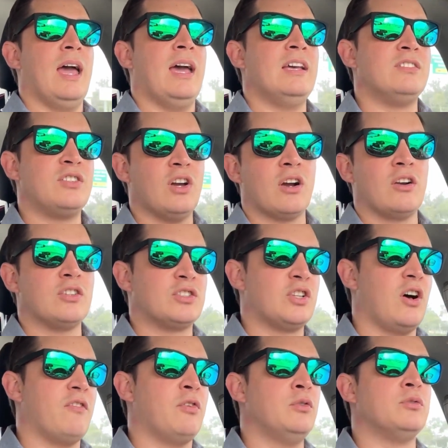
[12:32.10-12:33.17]
his younger
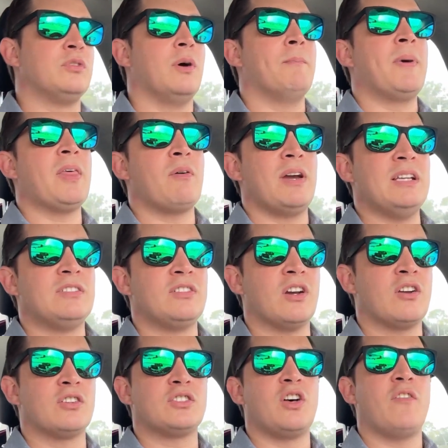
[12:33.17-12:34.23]
self, who's, by the way, his
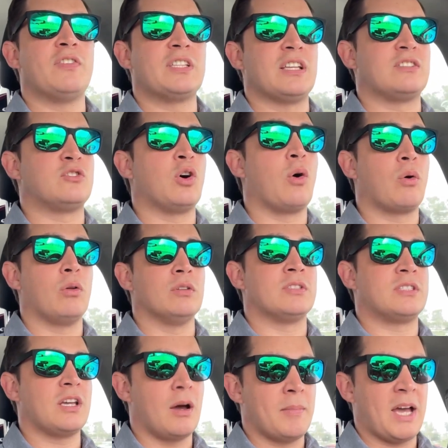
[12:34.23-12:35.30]
younger self is a total
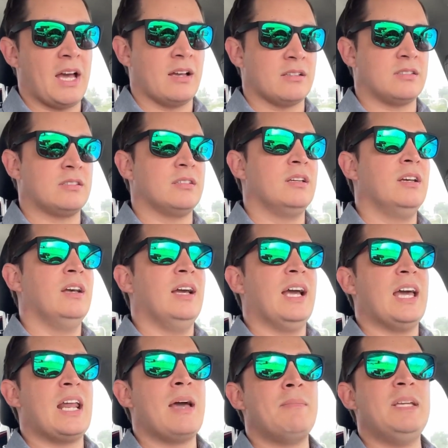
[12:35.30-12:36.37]
dumbass.
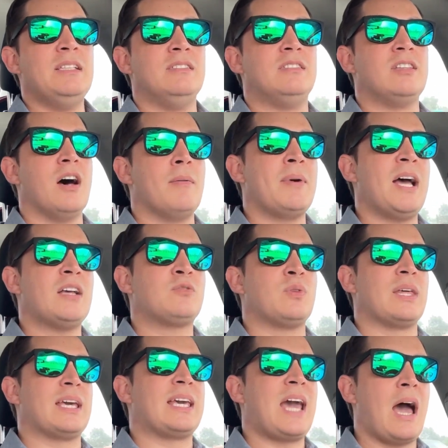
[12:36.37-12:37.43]
And I mean dumbass
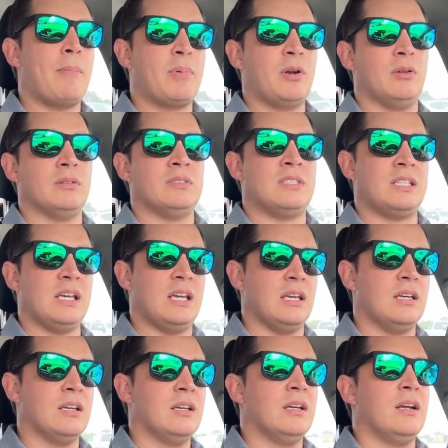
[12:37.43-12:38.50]
with a capital D,
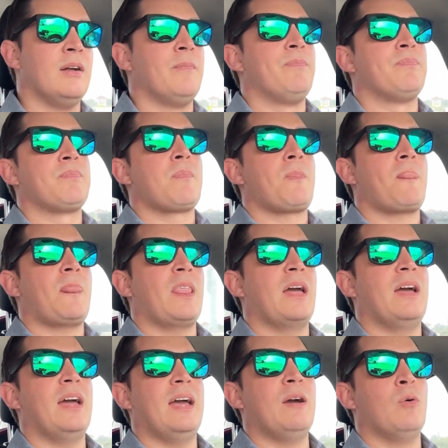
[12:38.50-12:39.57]

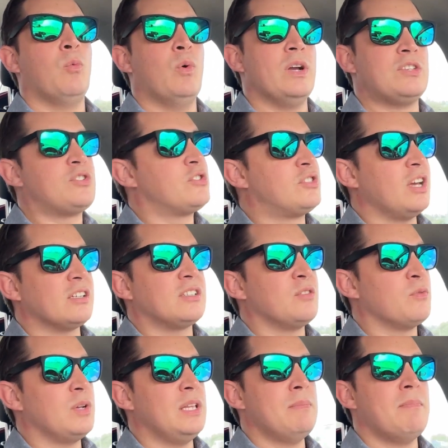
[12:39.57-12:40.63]
which
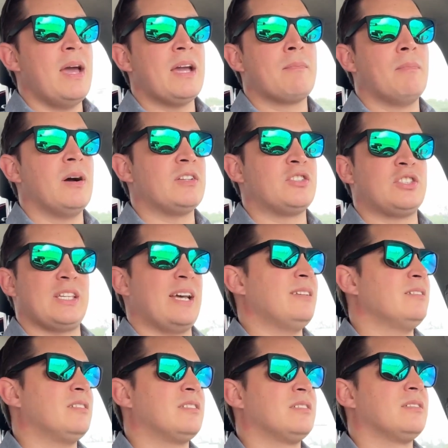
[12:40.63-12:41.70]
doesn't really make much
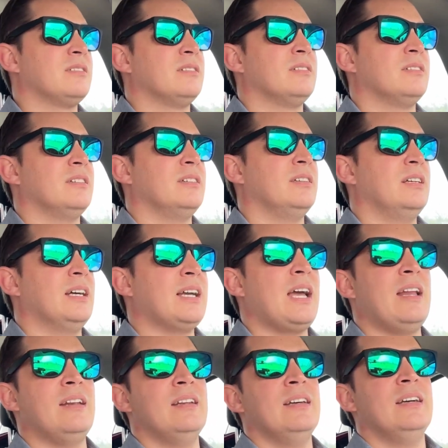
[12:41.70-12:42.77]
sense.
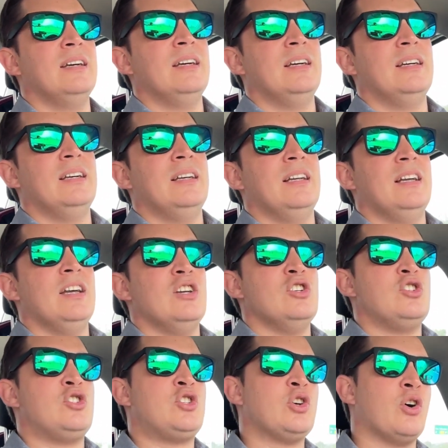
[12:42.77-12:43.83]
Again,
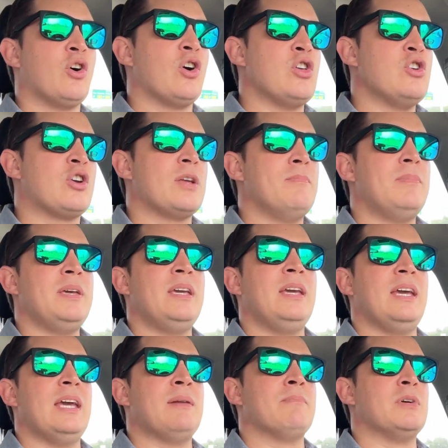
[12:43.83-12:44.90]
sure, you can
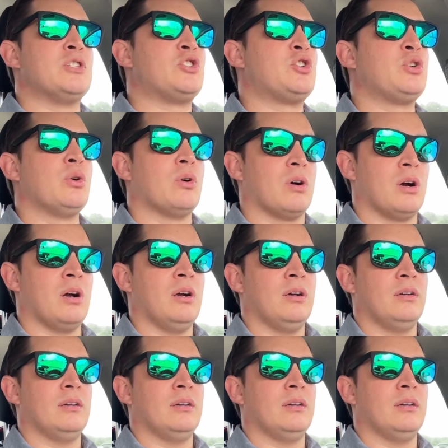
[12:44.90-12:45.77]
be immature,